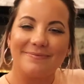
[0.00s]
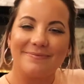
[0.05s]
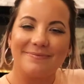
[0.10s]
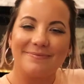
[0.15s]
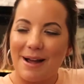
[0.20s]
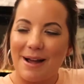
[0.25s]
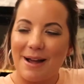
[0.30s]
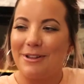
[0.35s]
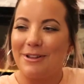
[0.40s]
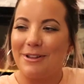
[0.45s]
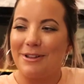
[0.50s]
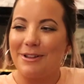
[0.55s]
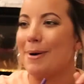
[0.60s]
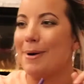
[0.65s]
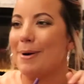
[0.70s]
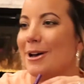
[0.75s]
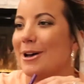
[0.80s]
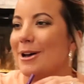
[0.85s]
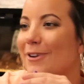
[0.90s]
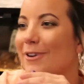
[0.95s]
I'm living my
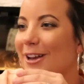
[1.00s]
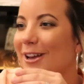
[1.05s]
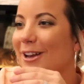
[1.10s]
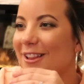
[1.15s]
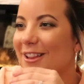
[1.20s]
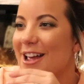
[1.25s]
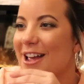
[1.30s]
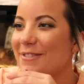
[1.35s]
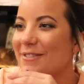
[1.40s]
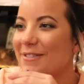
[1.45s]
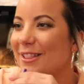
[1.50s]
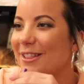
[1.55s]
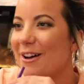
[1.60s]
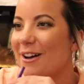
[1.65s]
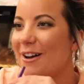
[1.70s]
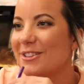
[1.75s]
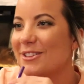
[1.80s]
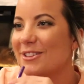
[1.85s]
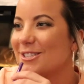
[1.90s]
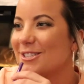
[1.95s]
best fucking life. I love
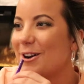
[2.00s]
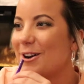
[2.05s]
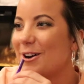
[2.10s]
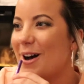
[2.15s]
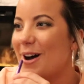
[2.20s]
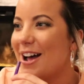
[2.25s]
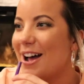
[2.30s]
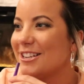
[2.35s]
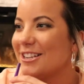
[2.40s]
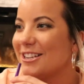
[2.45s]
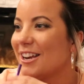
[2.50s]
this so much.